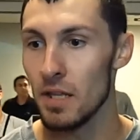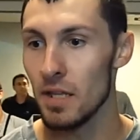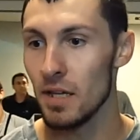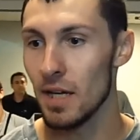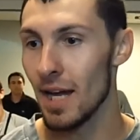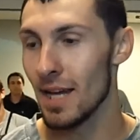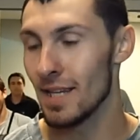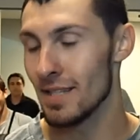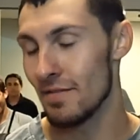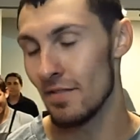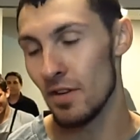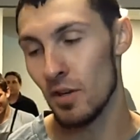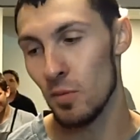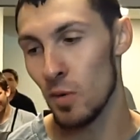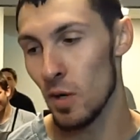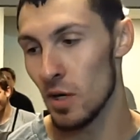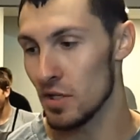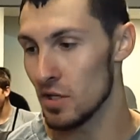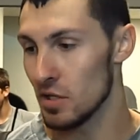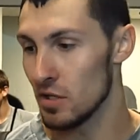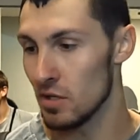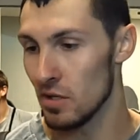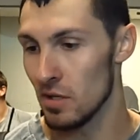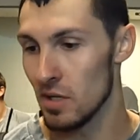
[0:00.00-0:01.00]
any of the guys have any
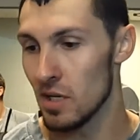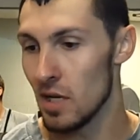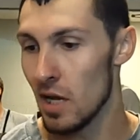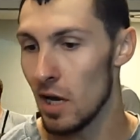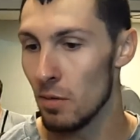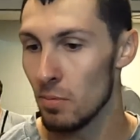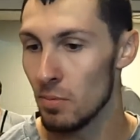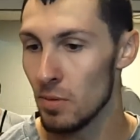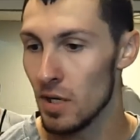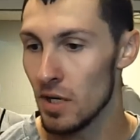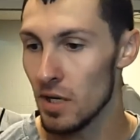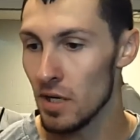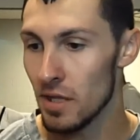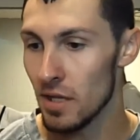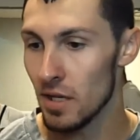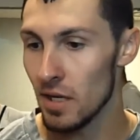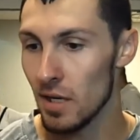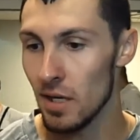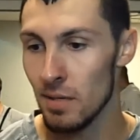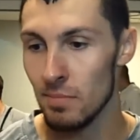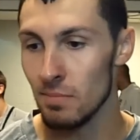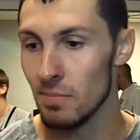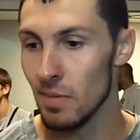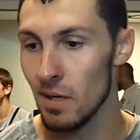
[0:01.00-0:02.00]
questions or need help with
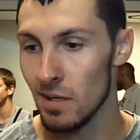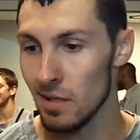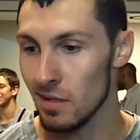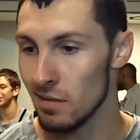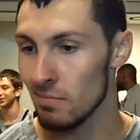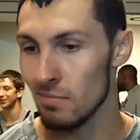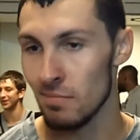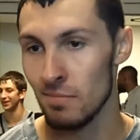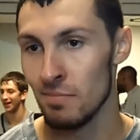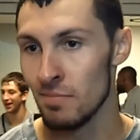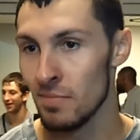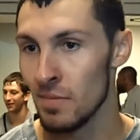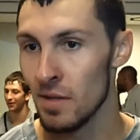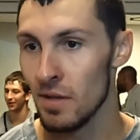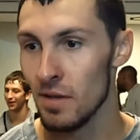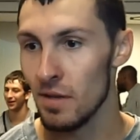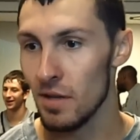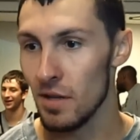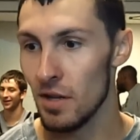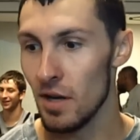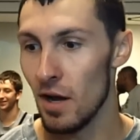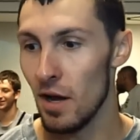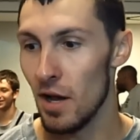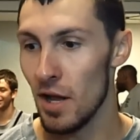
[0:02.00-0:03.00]
anything,
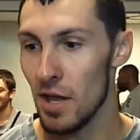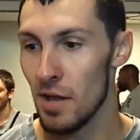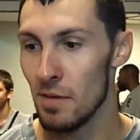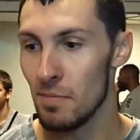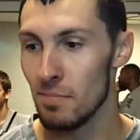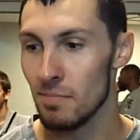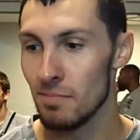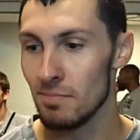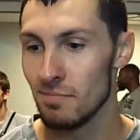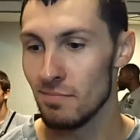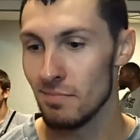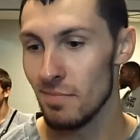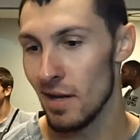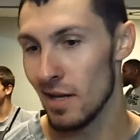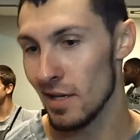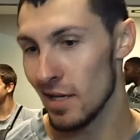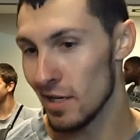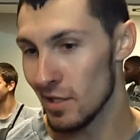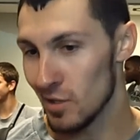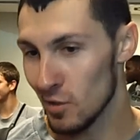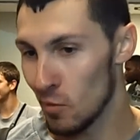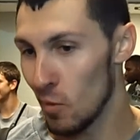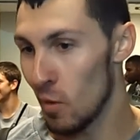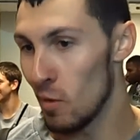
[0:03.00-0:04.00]
I am,
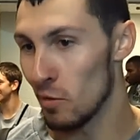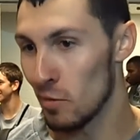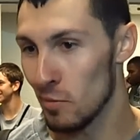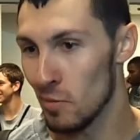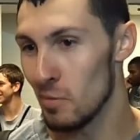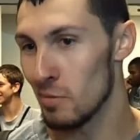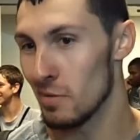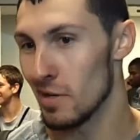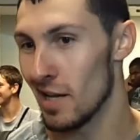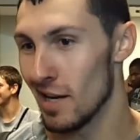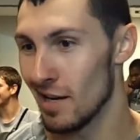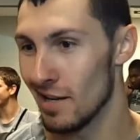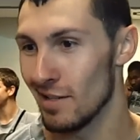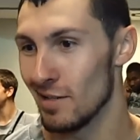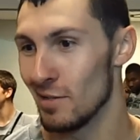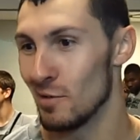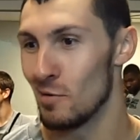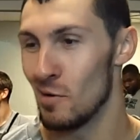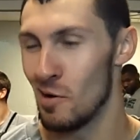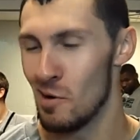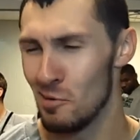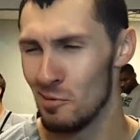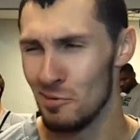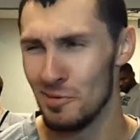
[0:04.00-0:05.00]
quote unquote, getting a
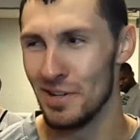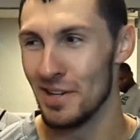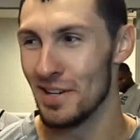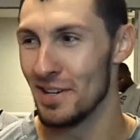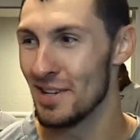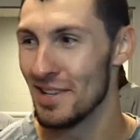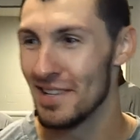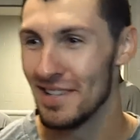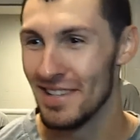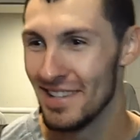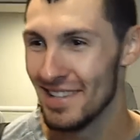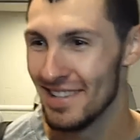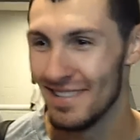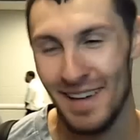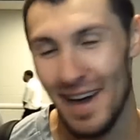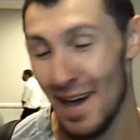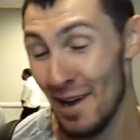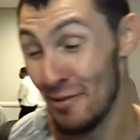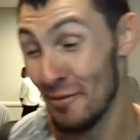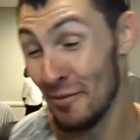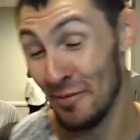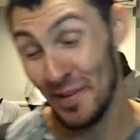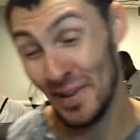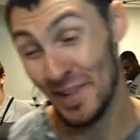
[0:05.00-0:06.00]
little older. I
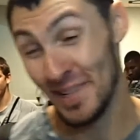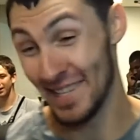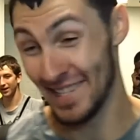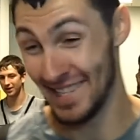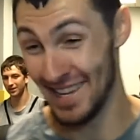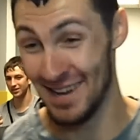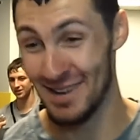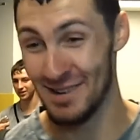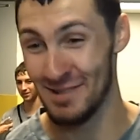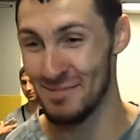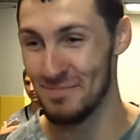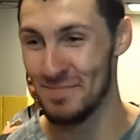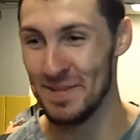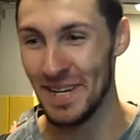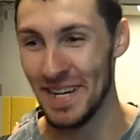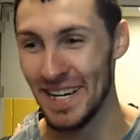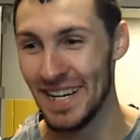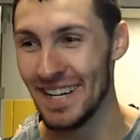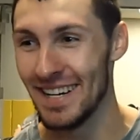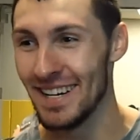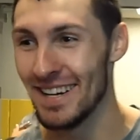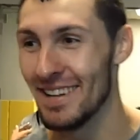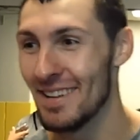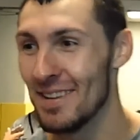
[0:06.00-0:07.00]
don't feel it though,
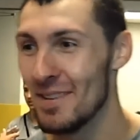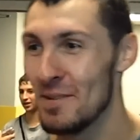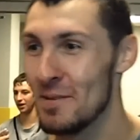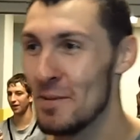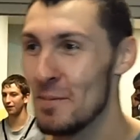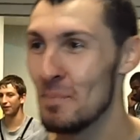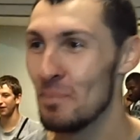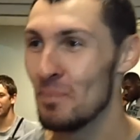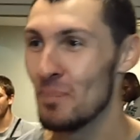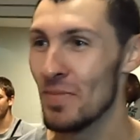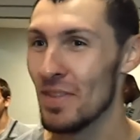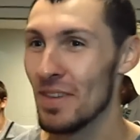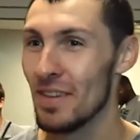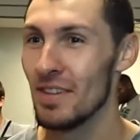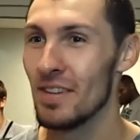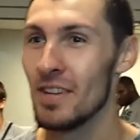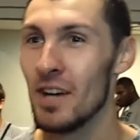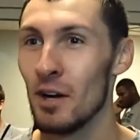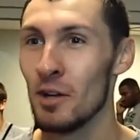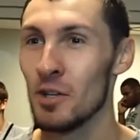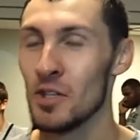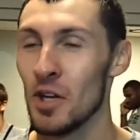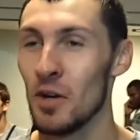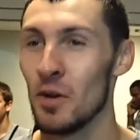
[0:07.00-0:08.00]
but, you
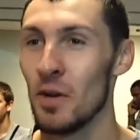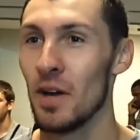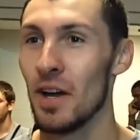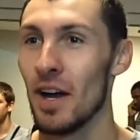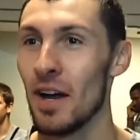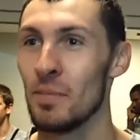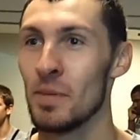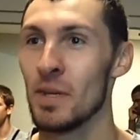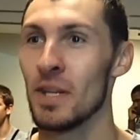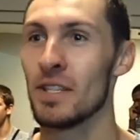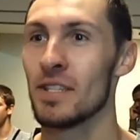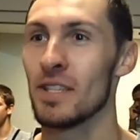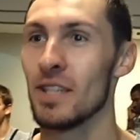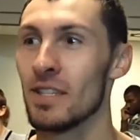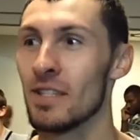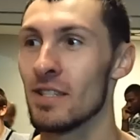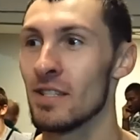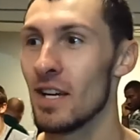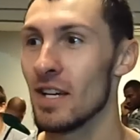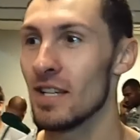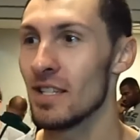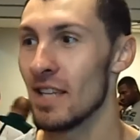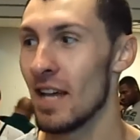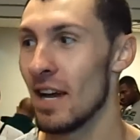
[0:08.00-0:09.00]
know, so, I mean,
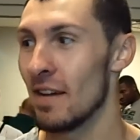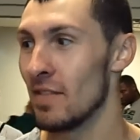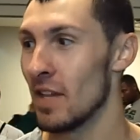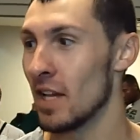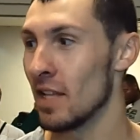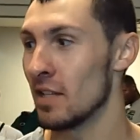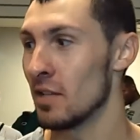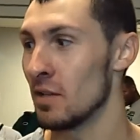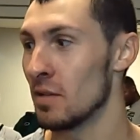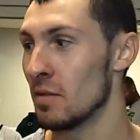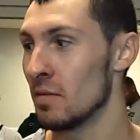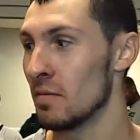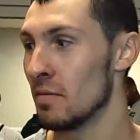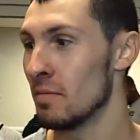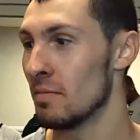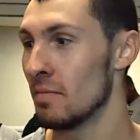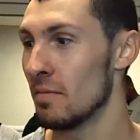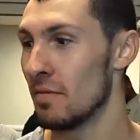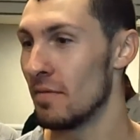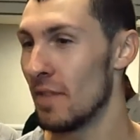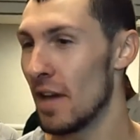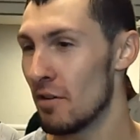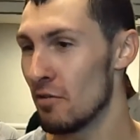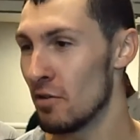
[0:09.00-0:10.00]
it's nice to have that little
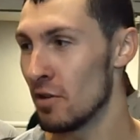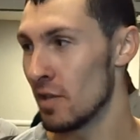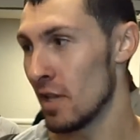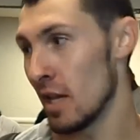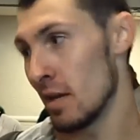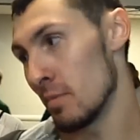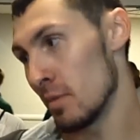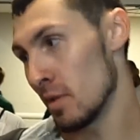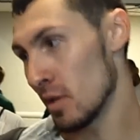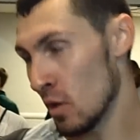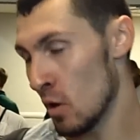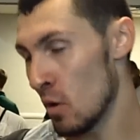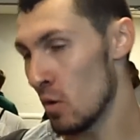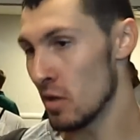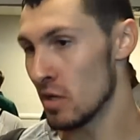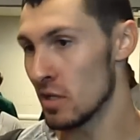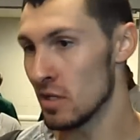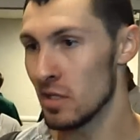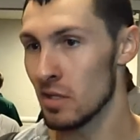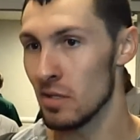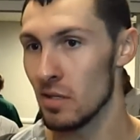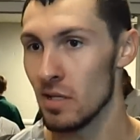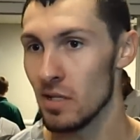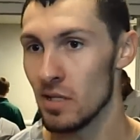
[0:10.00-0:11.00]
veteran label
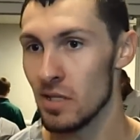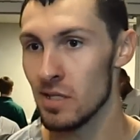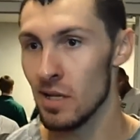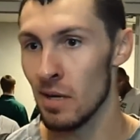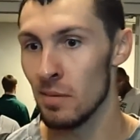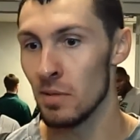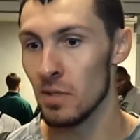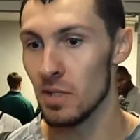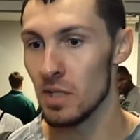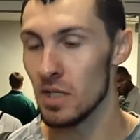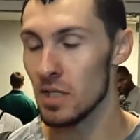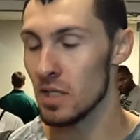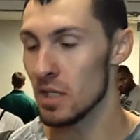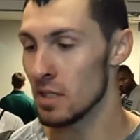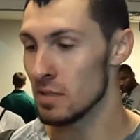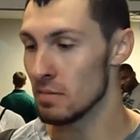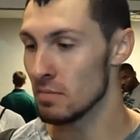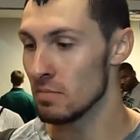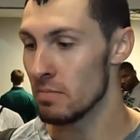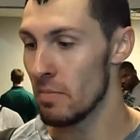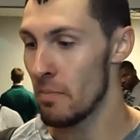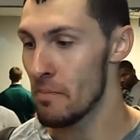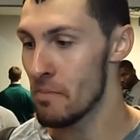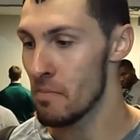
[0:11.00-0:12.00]
according to the summer league thing.
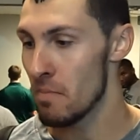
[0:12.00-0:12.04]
